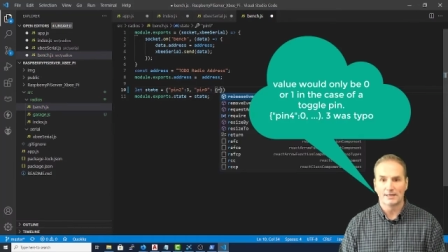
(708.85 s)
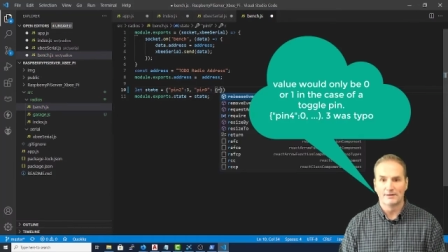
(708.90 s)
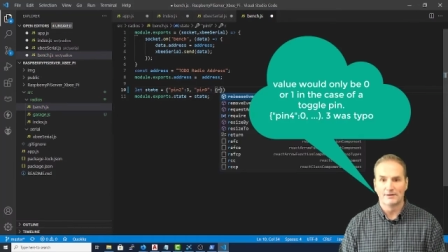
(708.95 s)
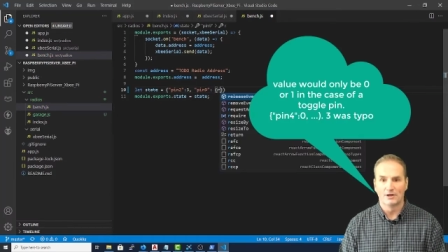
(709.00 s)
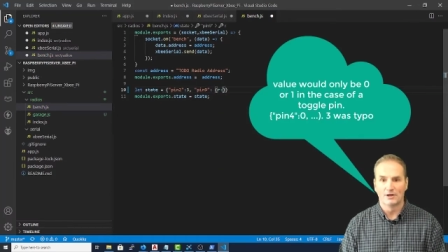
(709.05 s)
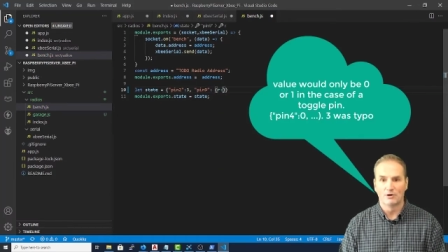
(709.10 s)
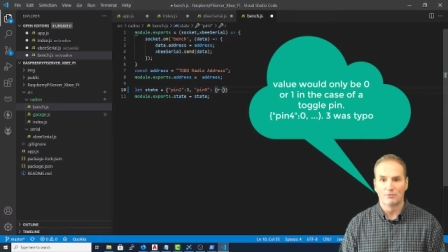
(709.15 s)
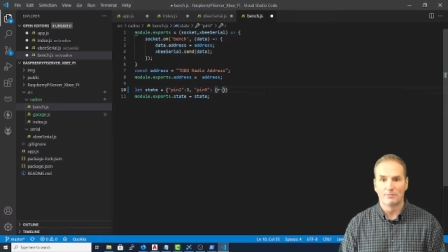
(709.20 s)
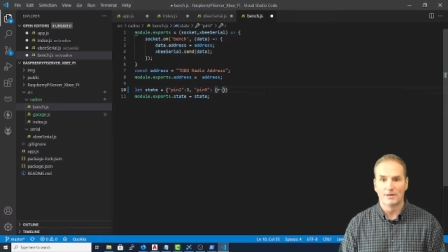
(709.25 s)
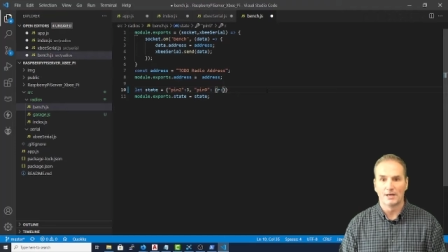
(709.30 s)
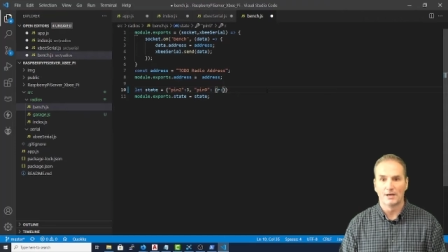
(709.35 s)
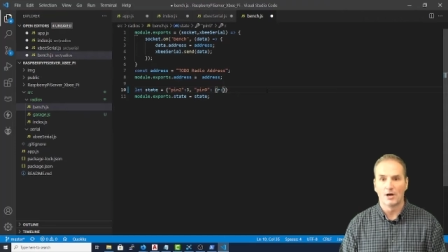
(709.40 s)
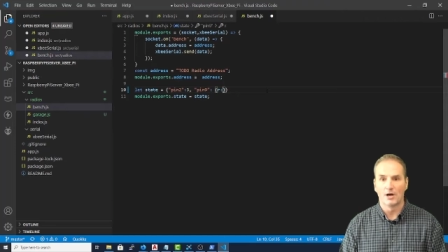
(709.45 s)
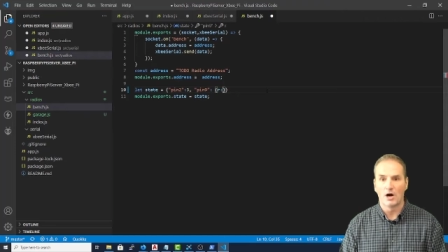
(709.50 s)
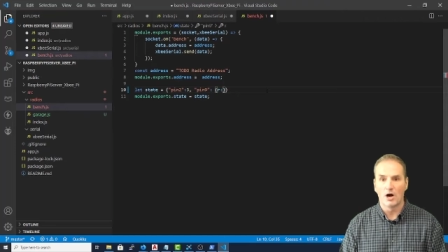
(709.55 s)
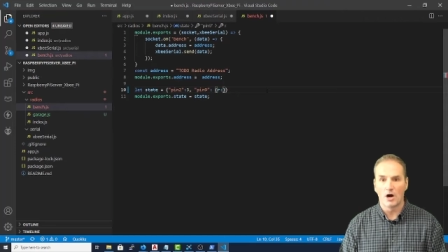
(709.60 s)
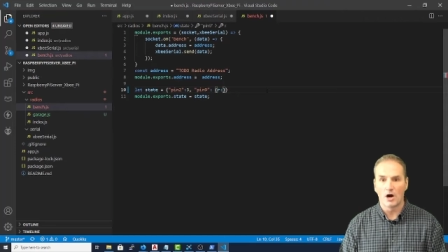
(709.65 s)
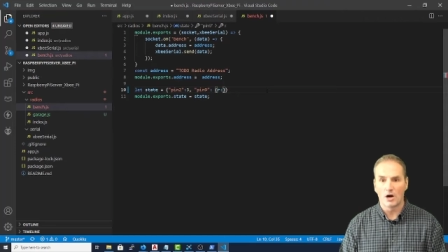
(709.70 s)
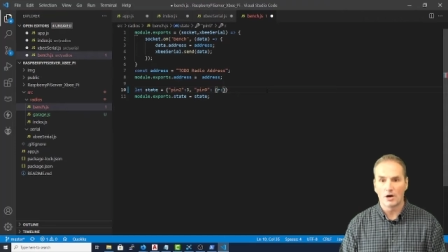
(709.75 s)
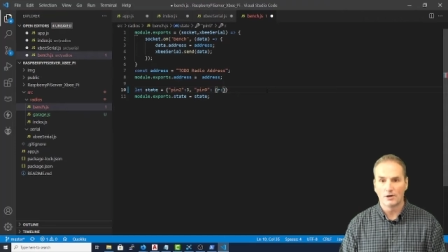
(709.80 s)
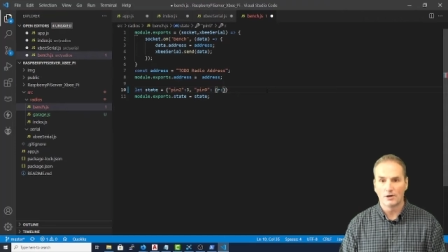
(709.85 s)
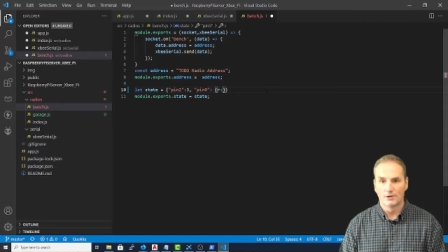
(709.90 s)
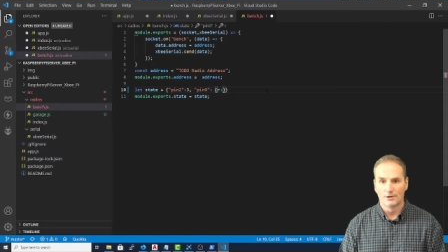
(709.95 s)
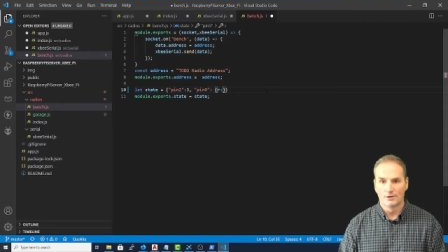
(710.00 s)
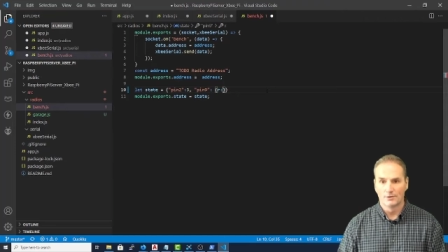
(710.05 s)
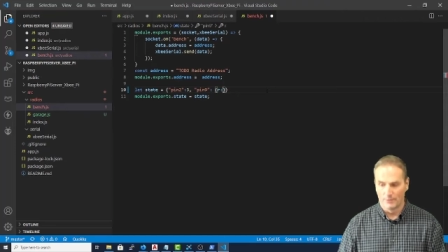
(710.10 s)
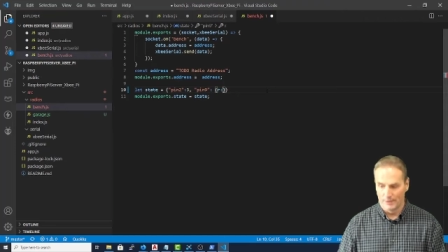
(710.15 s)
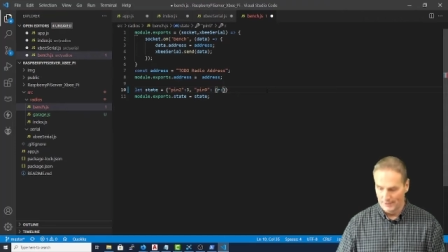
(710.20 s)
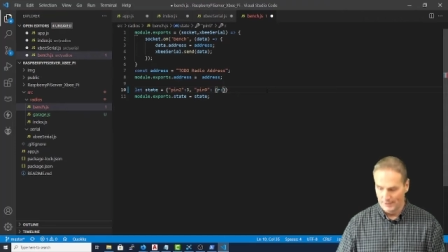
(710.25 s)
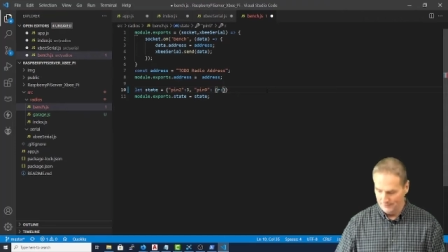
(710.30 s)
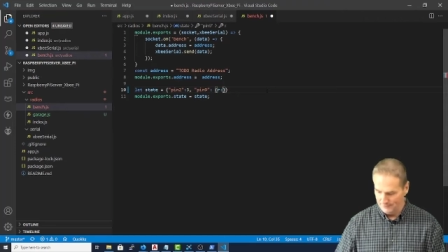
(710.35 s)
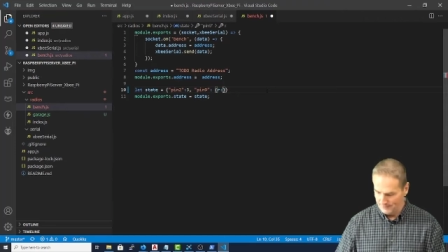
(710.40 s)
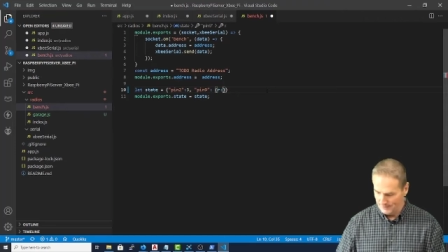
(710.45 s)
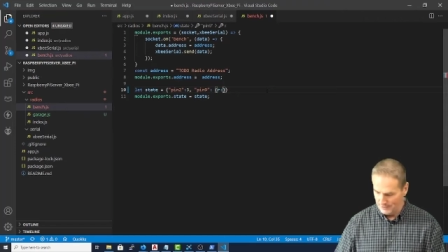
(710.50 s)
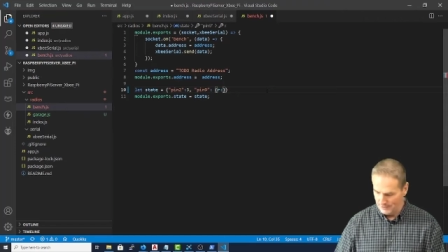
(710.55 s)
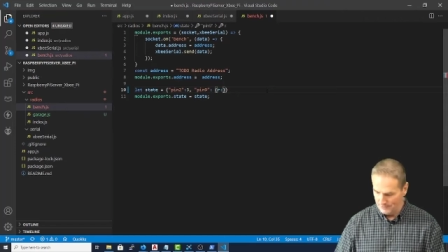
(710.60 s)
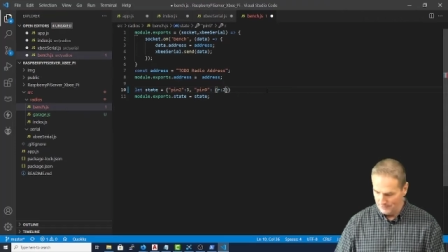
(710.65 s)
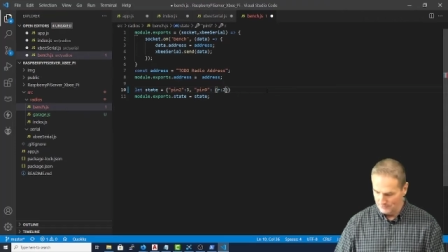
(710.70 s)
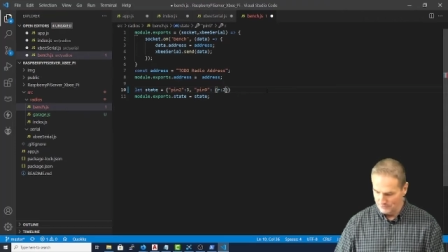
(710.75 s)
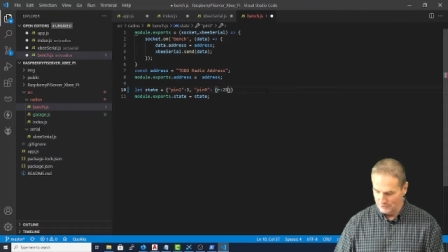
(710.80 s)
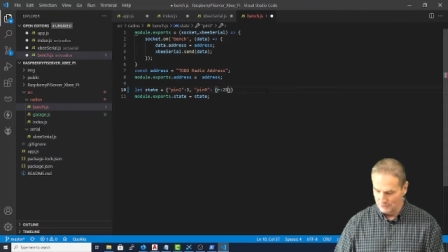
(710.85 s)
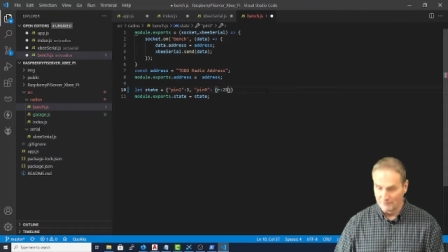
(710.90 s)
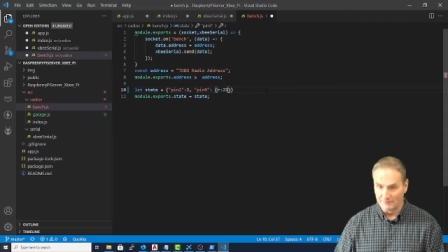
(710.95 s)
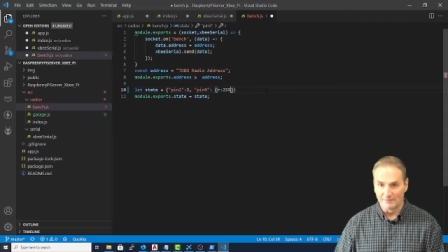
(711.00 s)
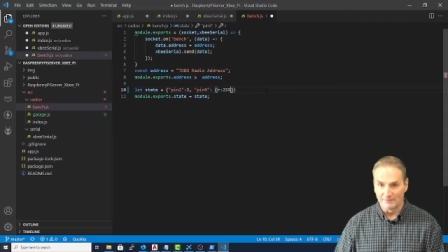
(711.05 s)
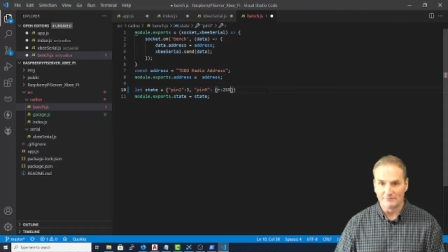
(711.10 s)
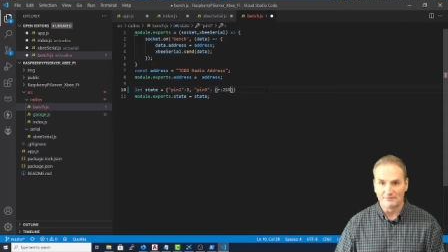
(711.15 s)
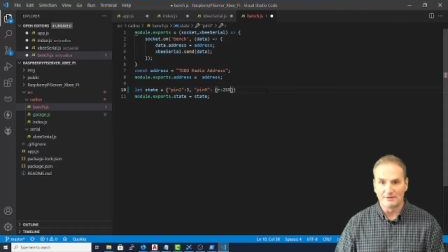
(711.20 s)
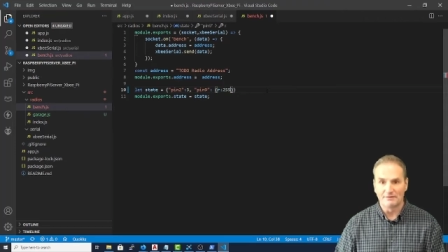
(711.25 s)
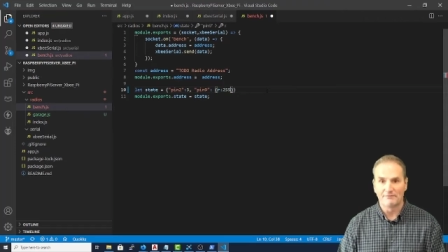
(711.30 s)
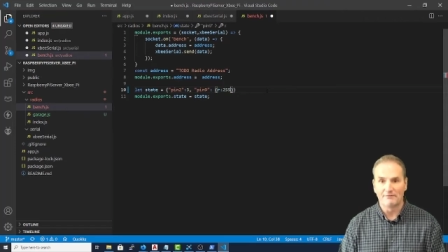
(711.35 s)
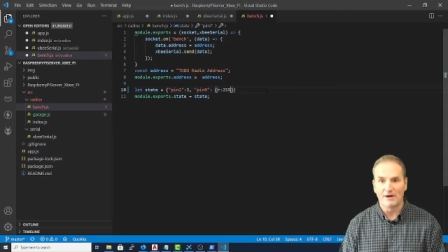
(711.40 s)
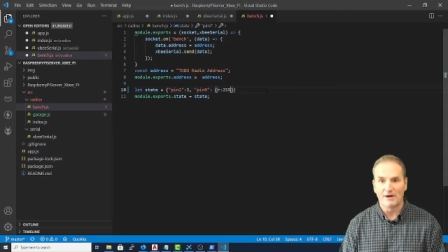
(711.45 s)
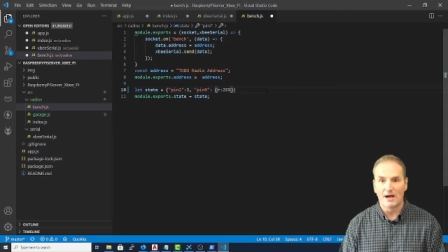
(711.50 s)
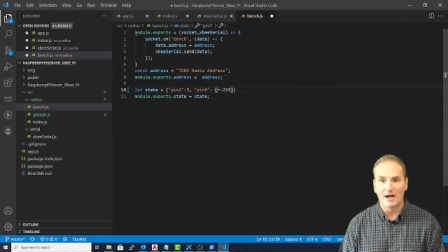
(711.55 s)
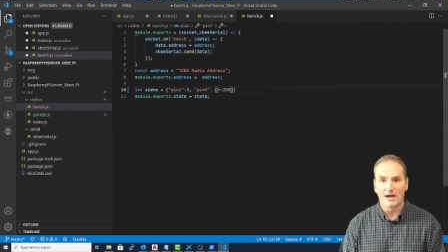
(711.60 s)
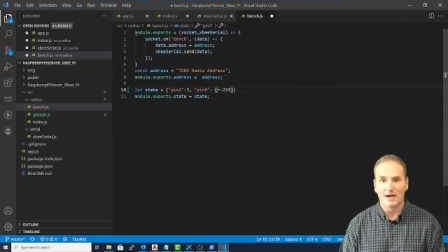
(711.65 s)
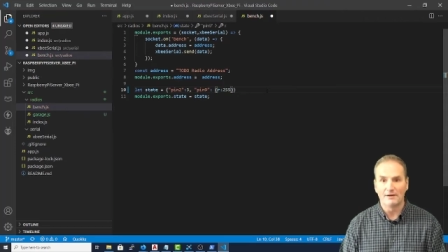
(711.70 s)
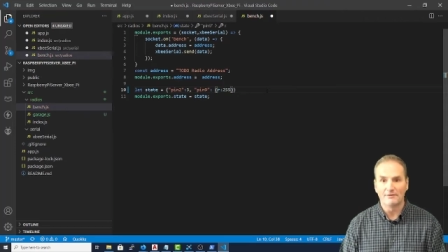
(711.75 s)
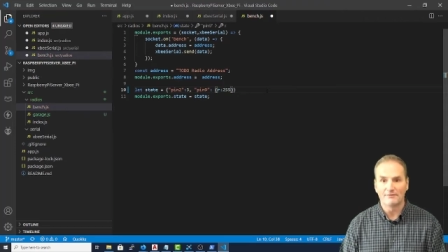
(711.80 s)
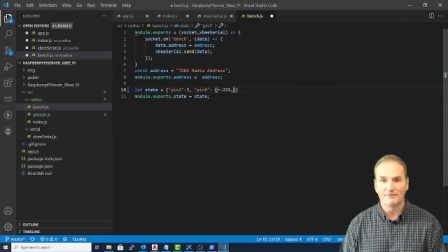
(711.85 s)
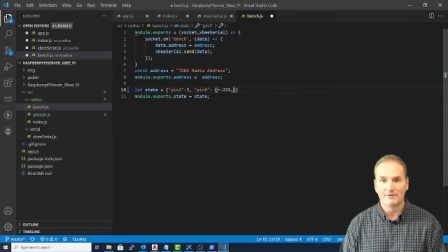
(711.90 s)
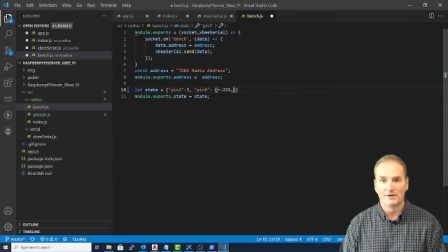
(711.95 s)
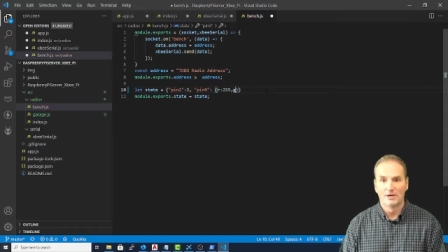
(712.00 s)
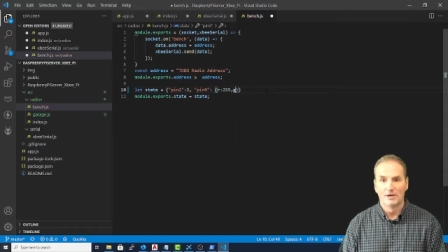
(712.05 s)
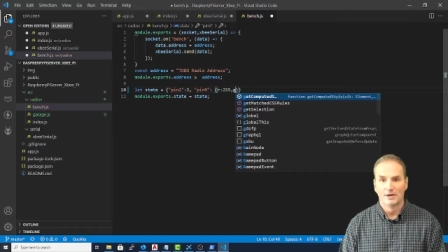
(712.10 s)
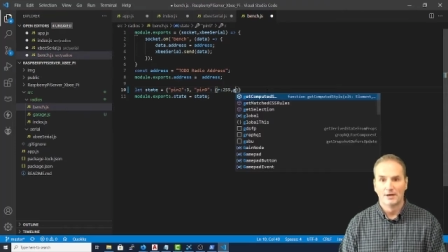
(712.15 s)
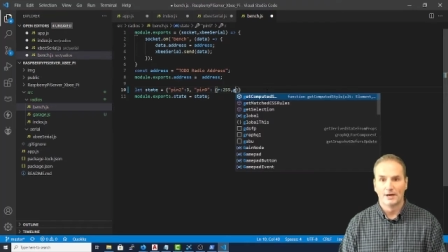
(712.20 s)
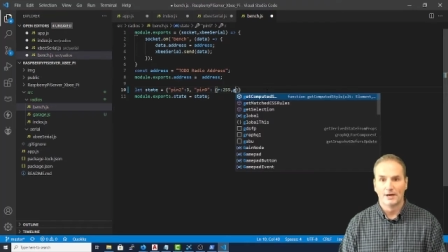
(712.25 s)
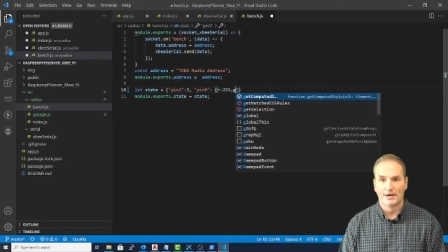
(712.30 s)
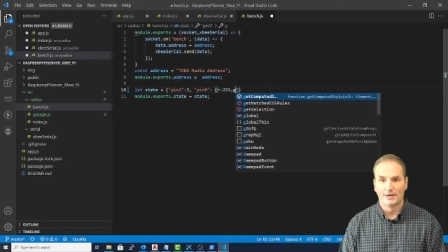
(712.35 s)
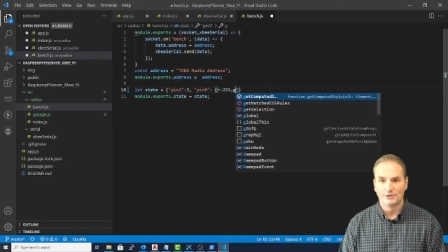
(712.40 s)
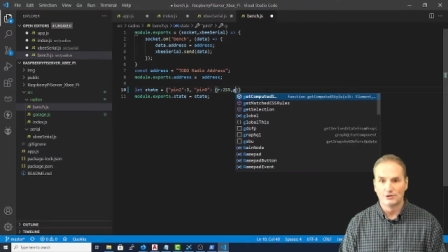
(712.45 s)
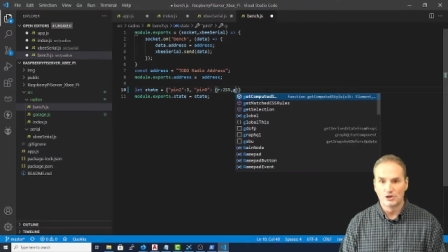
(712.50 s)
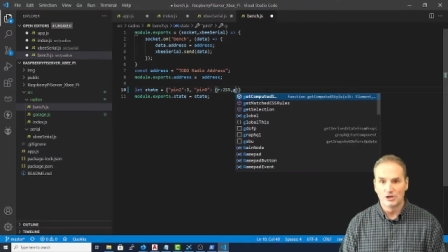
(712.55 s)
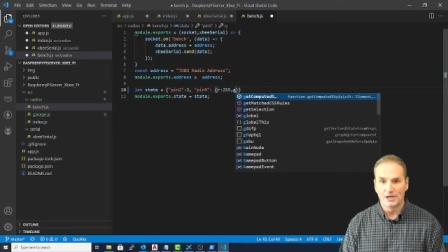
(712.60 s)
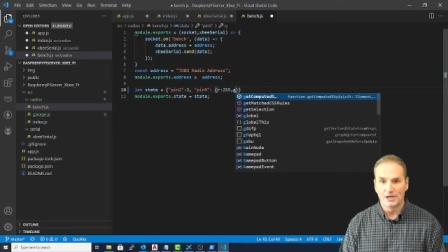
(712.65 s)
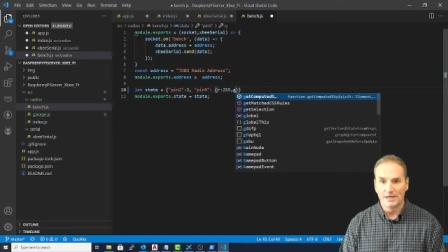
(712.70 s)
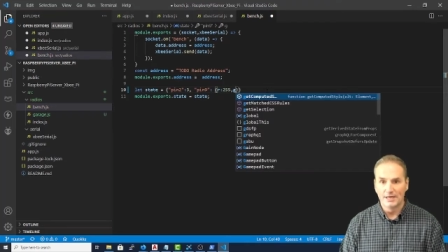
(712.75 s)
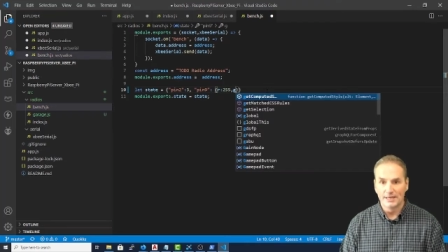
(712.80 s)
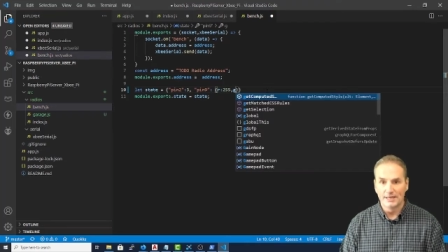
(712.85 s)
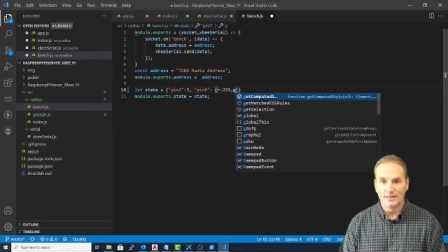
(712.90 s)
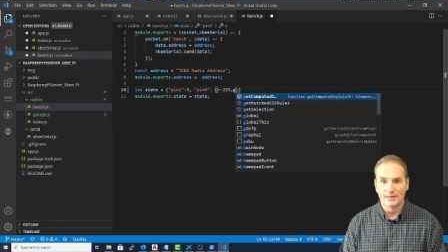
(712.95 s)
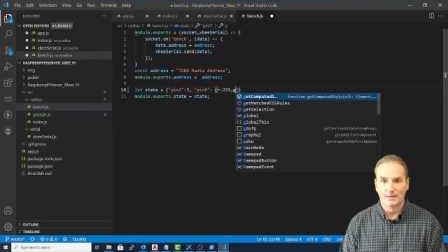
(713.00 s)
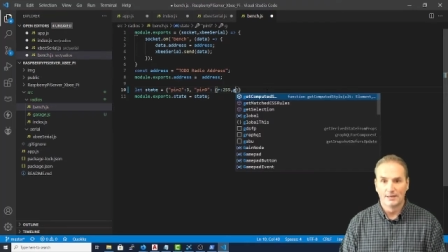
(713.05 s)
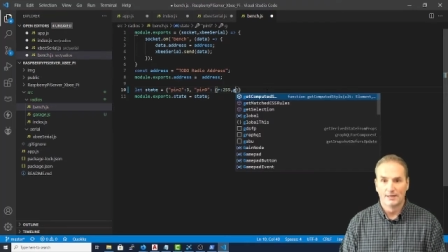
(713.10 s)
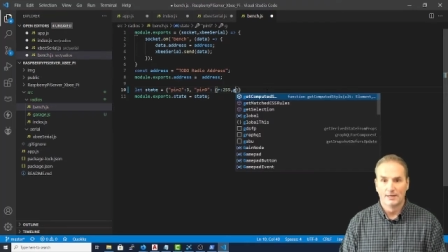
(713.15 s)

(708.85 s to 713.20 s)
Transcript: and there'll be an R with 255, a G